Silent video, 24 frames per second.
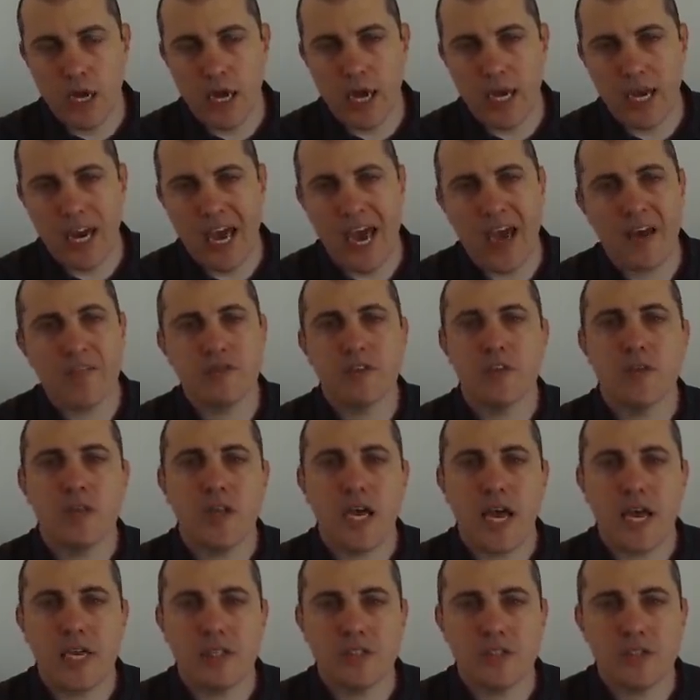And after
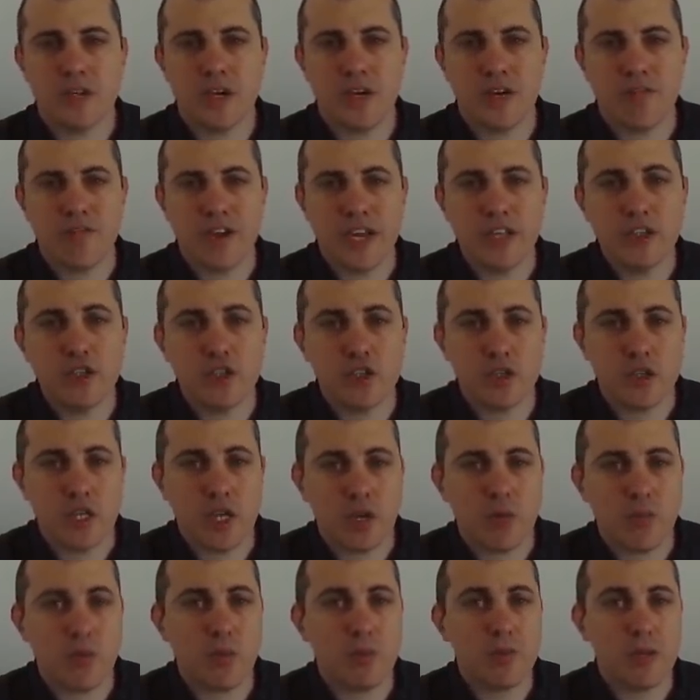that,
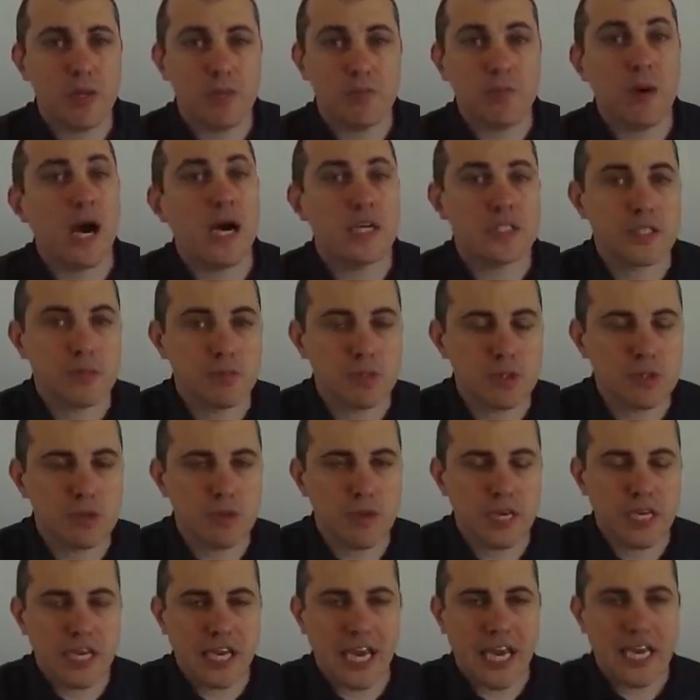eventually it will be possible
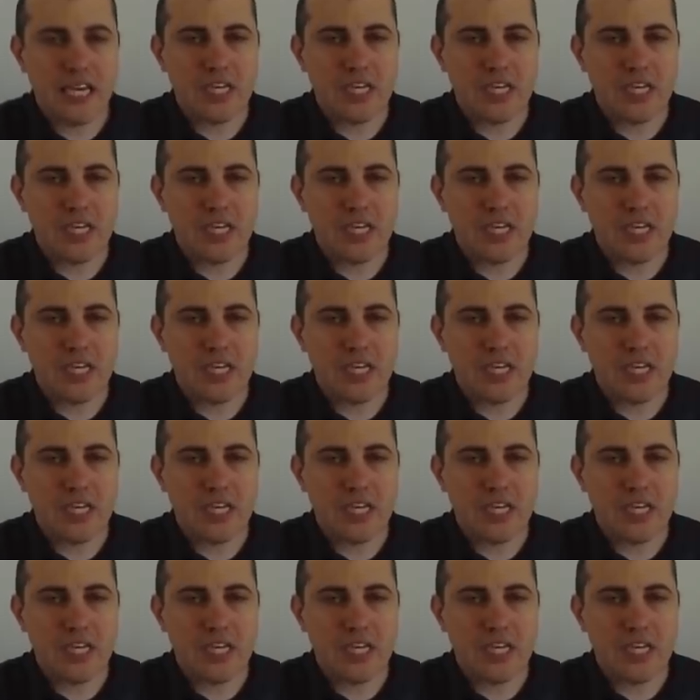to make